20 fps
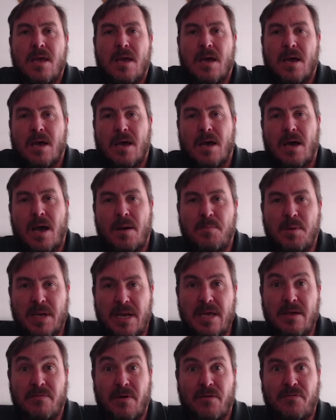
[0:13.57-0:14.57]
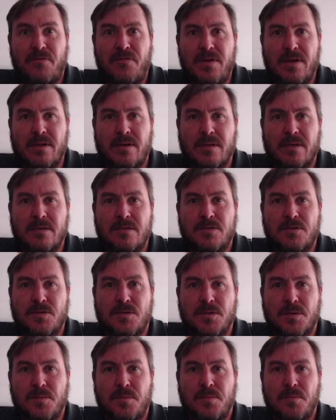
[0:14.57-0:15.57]
I believe, I feel
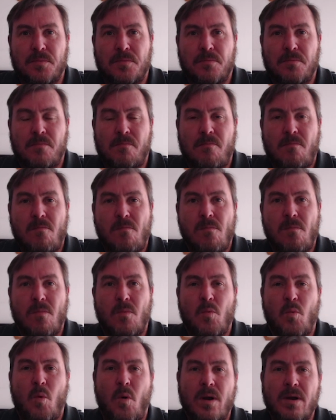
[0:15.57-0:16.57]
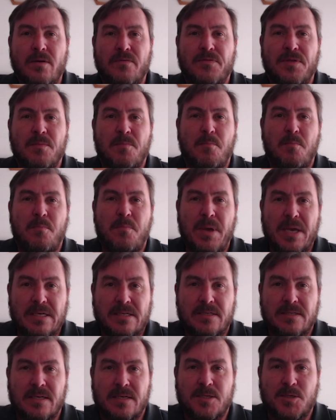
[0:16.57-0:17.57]
is one of the
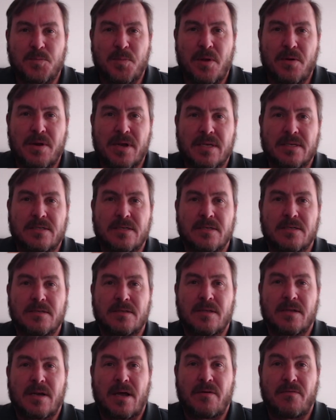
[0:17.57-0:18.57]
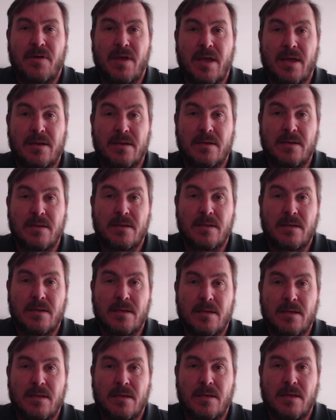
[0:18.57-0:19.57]
best experiences that I've had
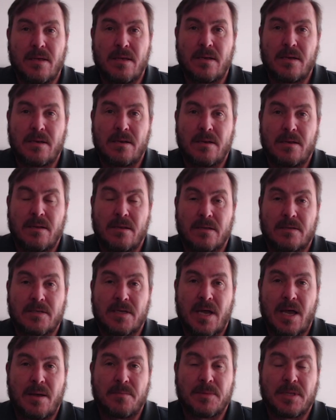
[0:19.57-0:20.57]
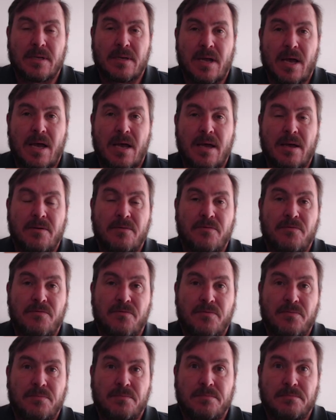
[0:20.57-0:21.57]
in the time that I've,
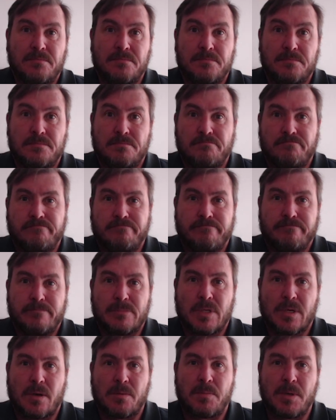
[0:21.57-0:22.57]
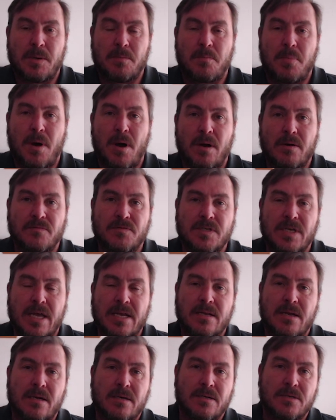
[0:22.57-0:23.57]
you know, been part of
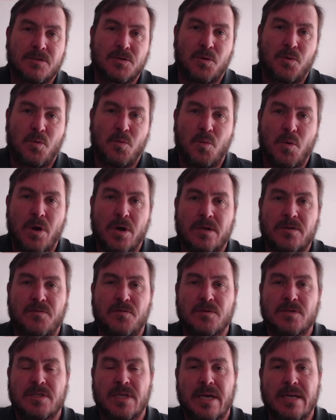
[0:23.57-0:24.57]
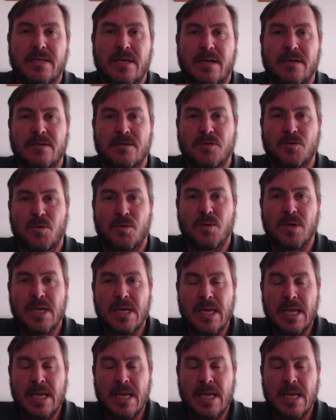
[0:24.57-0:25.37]
Sidelanders or worked for Sidelanders or